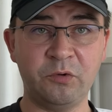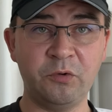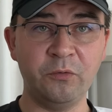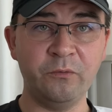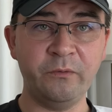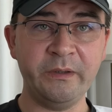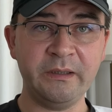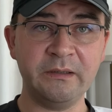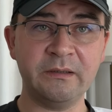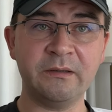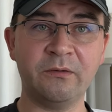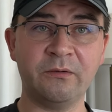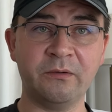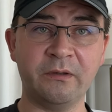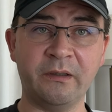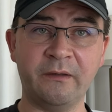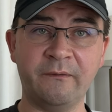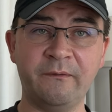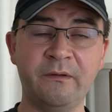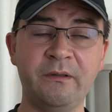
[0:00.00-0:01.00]
2 weeks
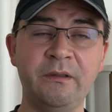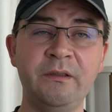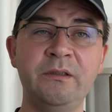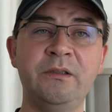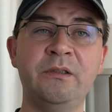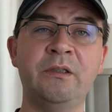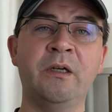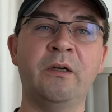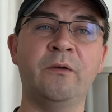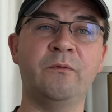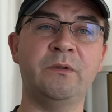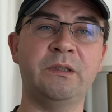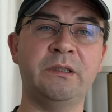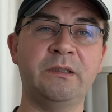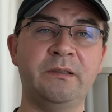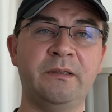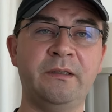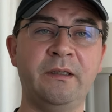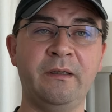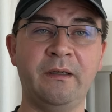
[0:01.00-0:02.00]
on average, which
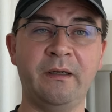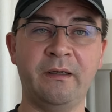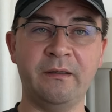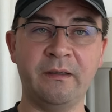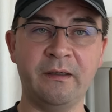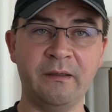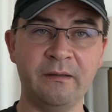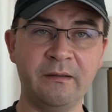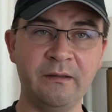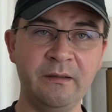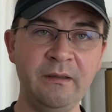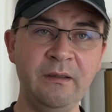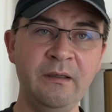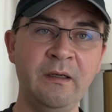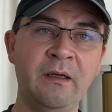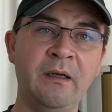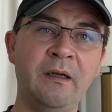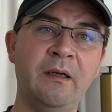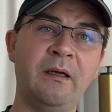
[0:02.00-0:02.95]
is CAAT,